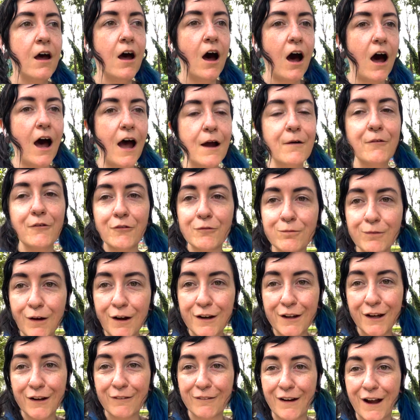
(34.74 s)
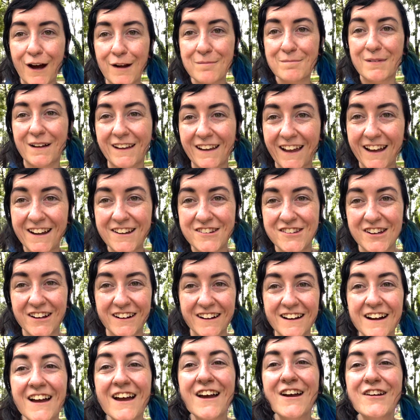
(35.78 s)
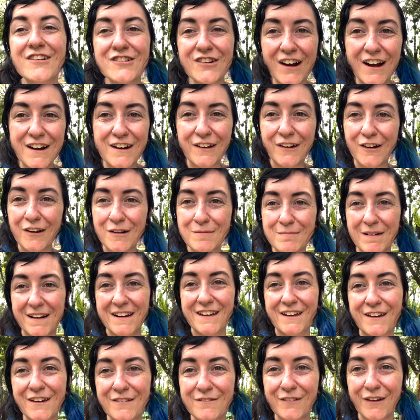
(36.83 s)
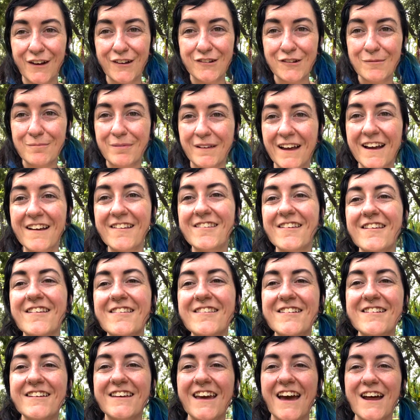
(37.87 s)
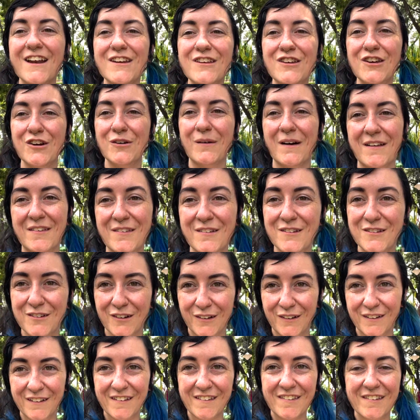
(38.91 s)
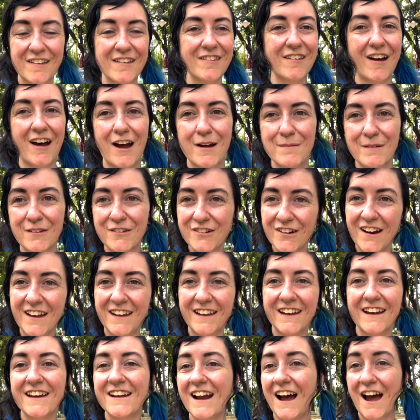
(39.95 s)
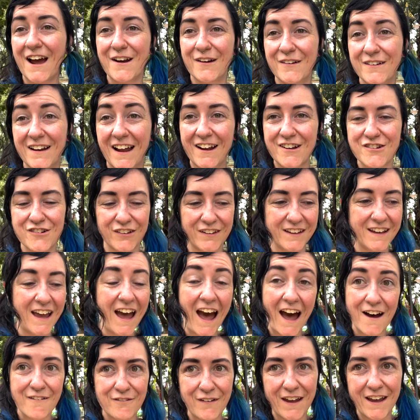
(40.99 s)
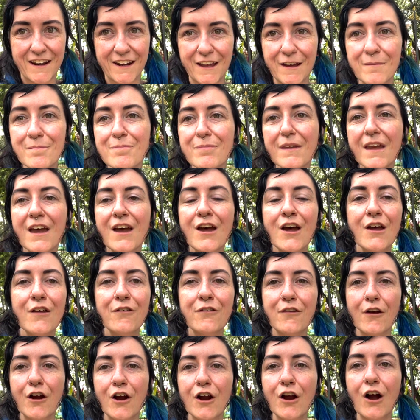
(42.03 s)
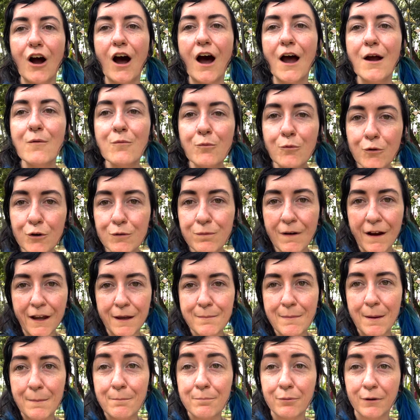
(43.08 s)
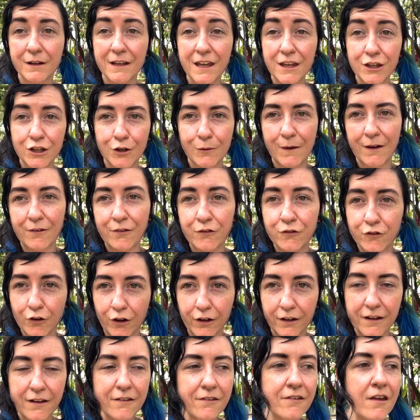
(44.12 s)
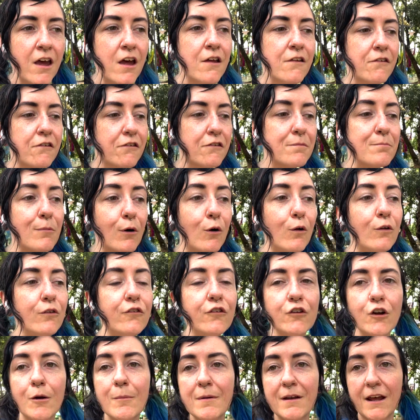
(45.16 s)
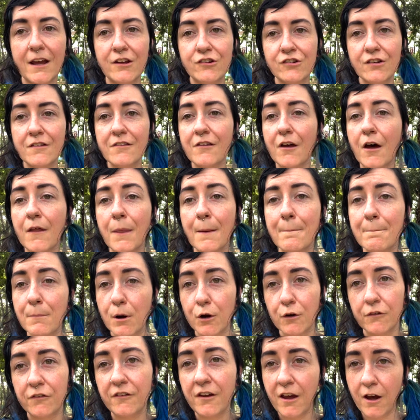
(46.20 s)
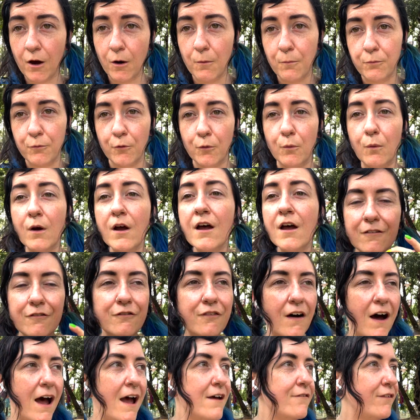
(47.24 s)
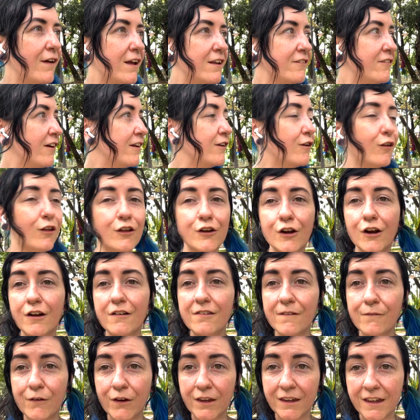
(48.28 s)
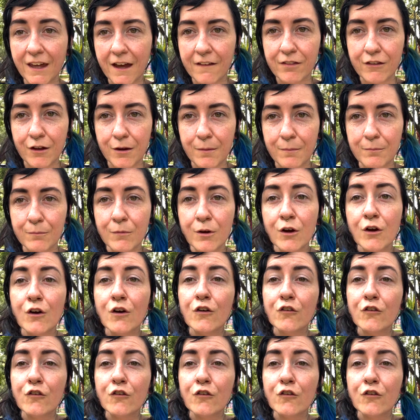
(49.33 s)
I was running around Malaysia trying to go to money conversion places to get US dollars because I'm Australian, I don't naturally have any. So I would recommend bringing US dollars. Small denominations are the most helpful. $5 and $10 notes if you can get them.